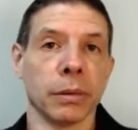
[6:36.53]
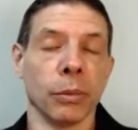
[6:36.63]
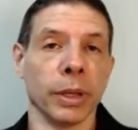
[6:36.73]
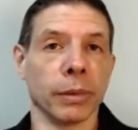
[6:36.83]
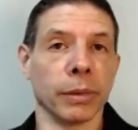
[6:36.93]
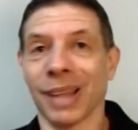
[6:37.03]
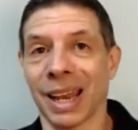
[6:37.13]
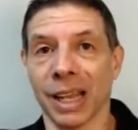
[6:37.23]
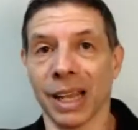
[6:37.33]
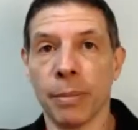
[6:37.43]
with a lot
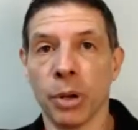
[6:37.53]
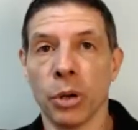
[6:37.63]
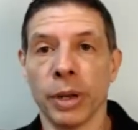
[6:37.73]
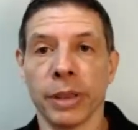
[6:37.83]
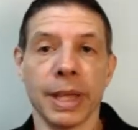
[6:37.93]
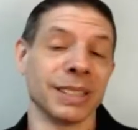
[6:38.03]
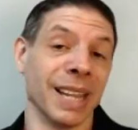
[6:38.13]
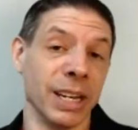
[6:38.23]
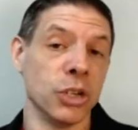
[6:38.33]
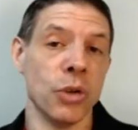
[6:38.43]
of lipo and things, and
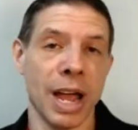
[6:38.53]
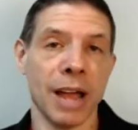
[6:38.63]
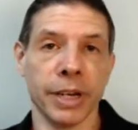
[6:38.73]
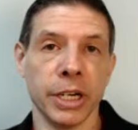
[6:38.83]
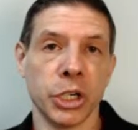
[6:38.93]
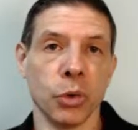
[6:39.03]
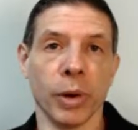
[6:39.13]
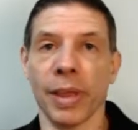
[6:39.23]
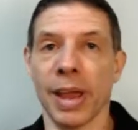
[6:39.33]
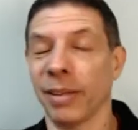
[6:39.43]
they do have an issue
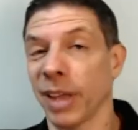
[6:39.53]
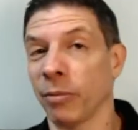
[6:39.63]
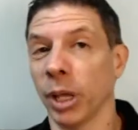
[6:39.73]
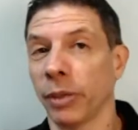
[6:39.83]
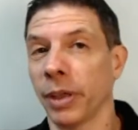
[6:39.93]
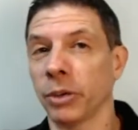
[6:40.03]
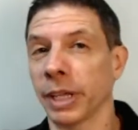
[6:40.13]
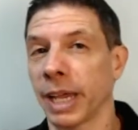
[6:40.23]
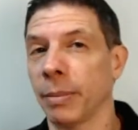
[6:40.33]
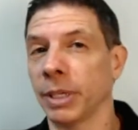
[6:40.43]
where they have blood thinners
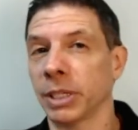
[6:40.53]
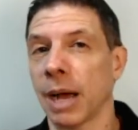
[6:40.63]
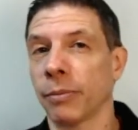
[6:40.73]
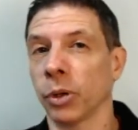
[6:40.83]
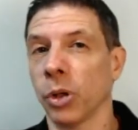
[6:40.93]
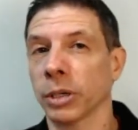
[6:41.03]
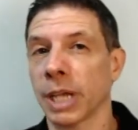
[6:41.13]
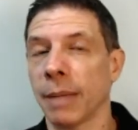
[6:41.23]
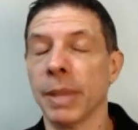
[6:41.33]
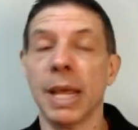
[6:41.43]
that can't be stopped for a long
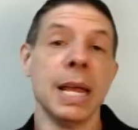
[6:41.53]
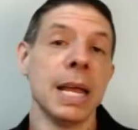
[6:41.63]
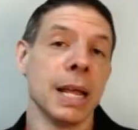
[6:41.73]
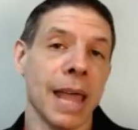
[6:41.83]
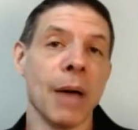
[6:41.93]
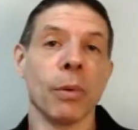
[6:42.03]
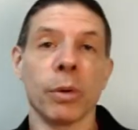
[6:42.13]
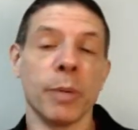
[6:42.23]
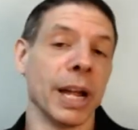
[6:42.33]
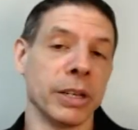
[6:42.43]
time. That one
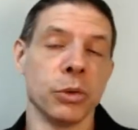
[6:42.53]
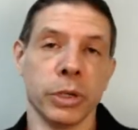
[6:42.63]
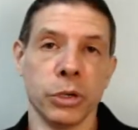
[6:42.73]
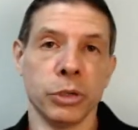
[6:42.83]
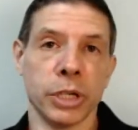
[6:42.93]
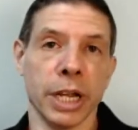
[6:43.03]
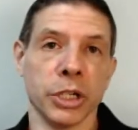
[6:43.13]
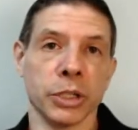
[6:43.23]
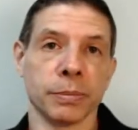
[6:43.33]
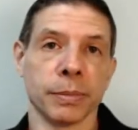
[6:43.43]
we might do in 2
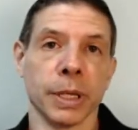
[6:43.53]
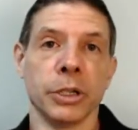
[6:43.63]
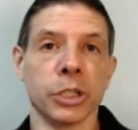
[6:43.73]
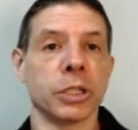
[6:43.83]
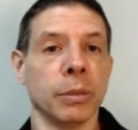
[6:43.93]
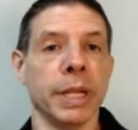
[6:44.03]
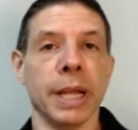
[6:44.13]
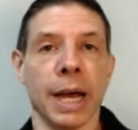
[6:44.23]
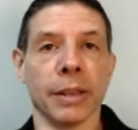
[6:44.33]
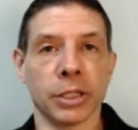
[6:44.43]
stages, just to be
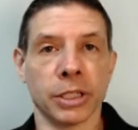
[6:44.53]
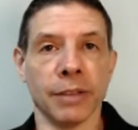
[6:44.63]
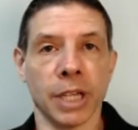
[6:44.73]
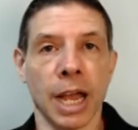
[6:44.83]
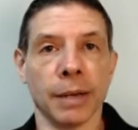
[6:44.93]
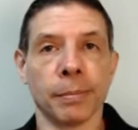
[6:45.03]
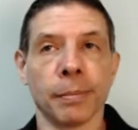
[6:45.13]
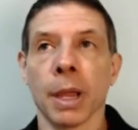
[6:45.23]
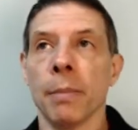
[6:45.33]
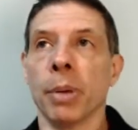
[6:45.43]
on the safe side.
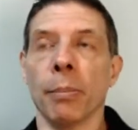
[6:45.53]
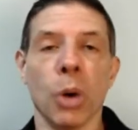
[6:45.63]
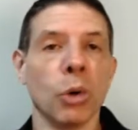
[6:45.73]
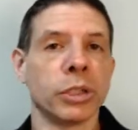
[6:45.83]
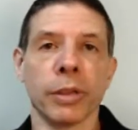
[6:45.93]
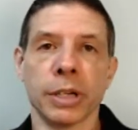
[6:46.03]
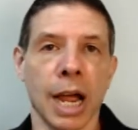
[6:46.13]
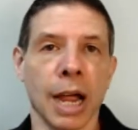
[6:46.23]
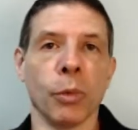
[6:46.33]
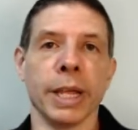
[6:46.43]
But most of the
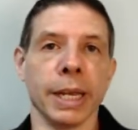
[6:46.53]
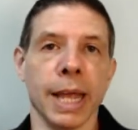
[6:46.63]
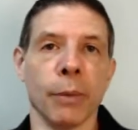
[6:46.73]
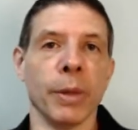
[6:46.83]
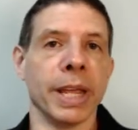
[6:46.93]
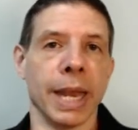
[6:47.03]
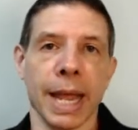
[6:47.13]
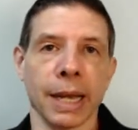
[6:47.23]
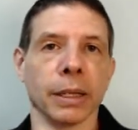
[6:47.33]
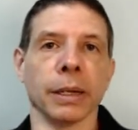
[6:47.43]
time we can
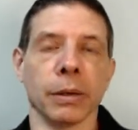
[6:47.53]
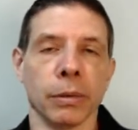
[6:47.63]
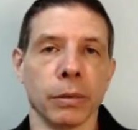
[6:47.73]
handle it